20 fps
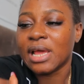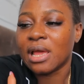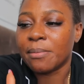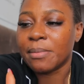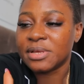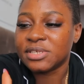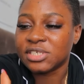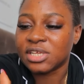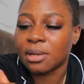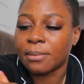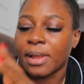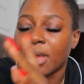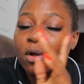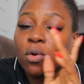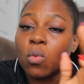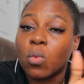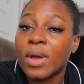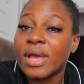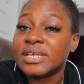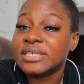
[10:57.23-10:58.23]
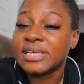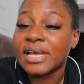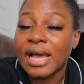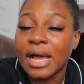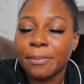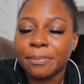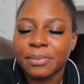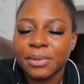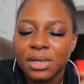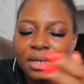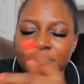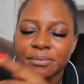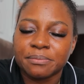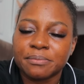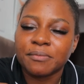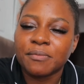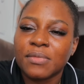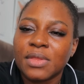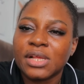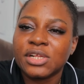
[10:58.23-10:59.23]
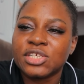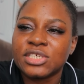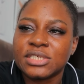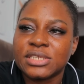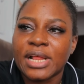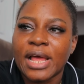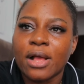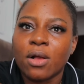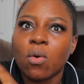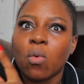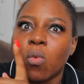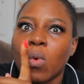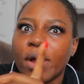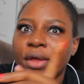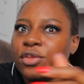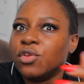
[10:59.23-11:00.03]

her a message, I'm like, where is it happening? She's like, why